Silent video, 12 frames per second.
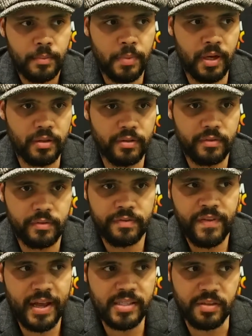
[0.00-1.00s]
But
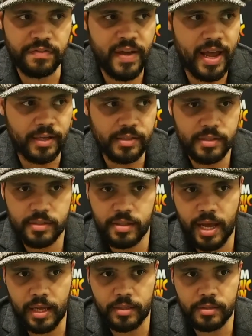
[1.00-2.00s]
facts are facts,
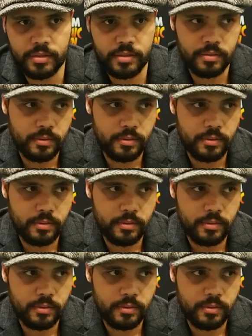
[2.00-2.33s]
and,